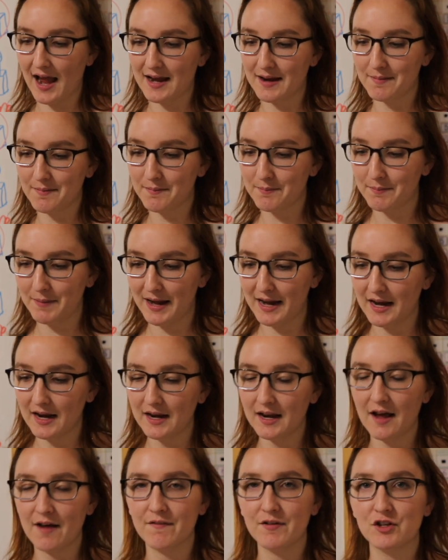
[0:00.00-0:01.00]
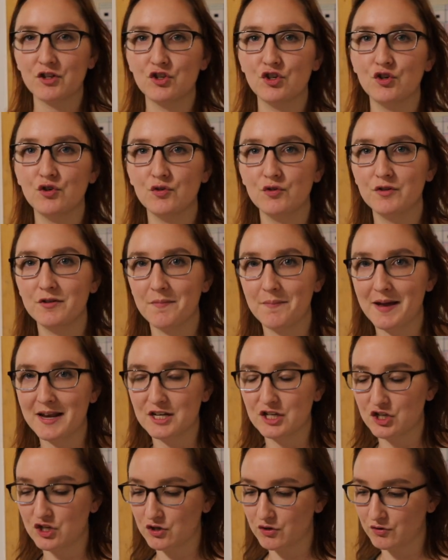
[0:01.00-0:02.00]
I am made of a
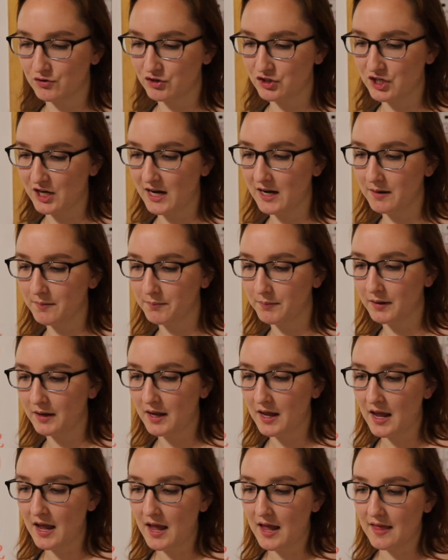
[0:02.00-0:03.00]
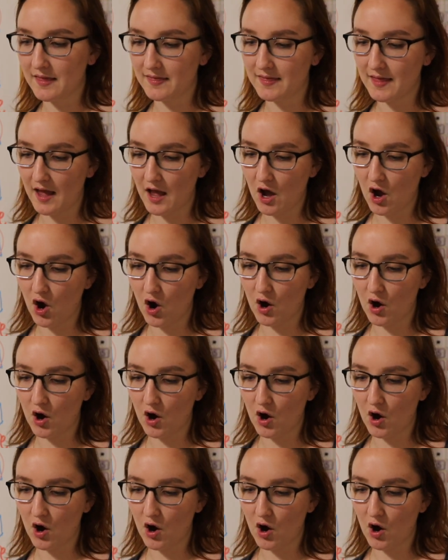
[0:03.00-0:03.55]
2-dimensional shape that